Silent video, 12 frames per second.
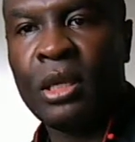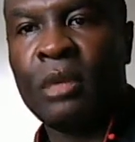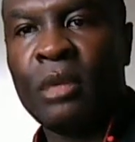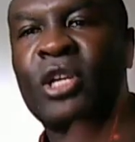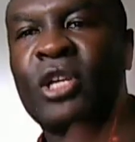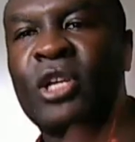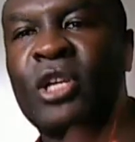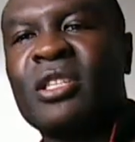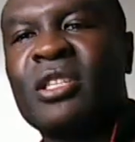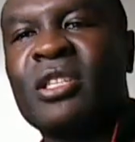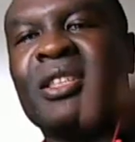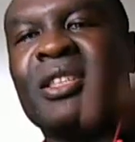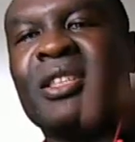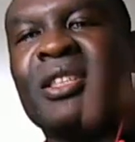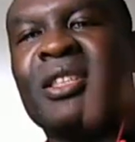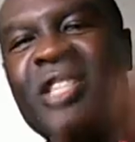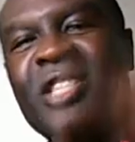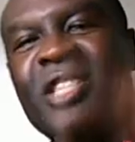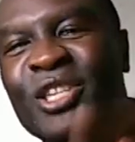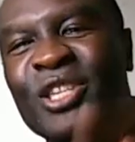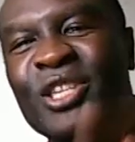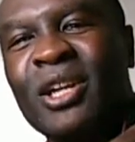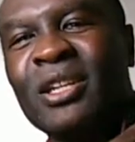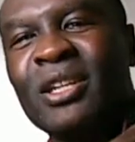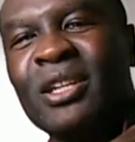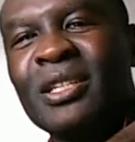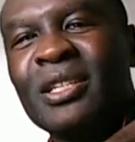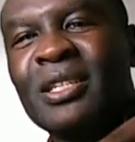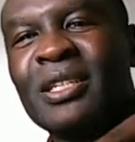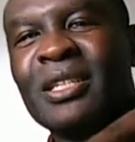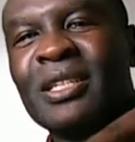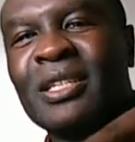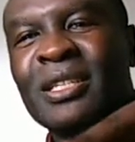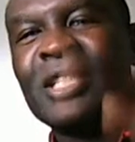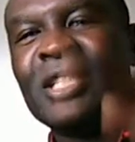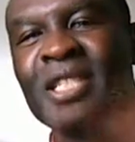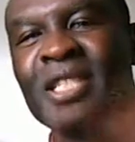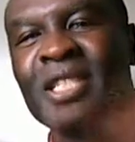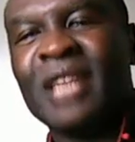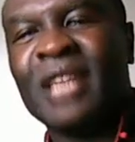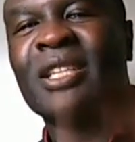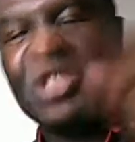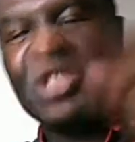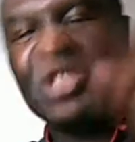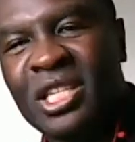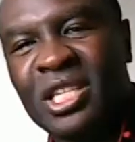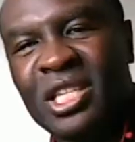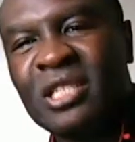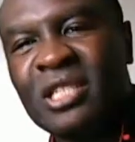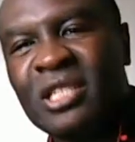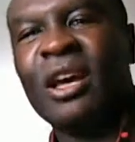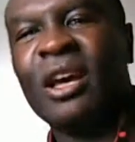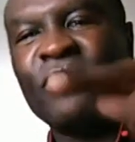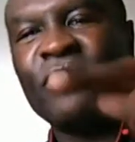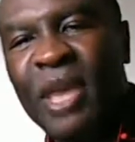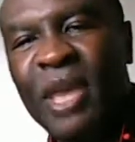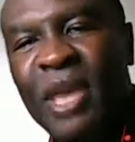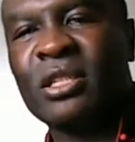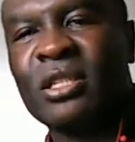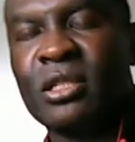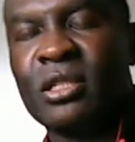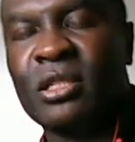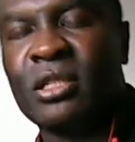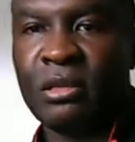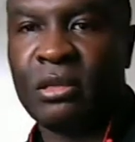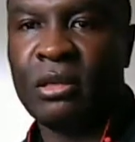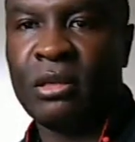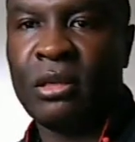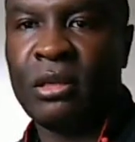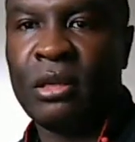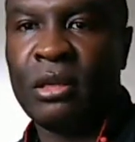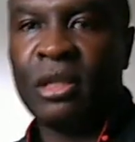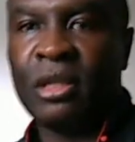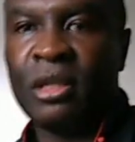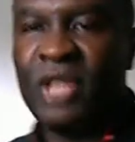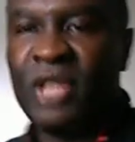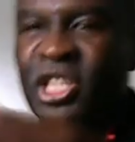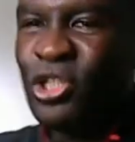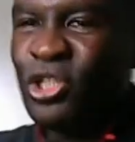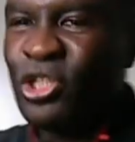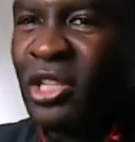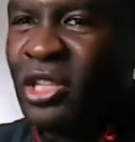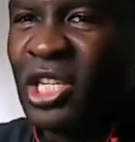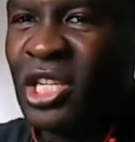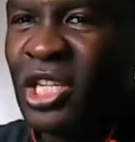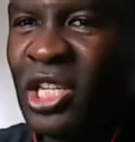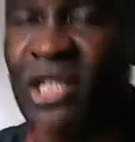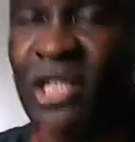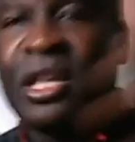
Because this is not the teachings of the messenger. This is your teaching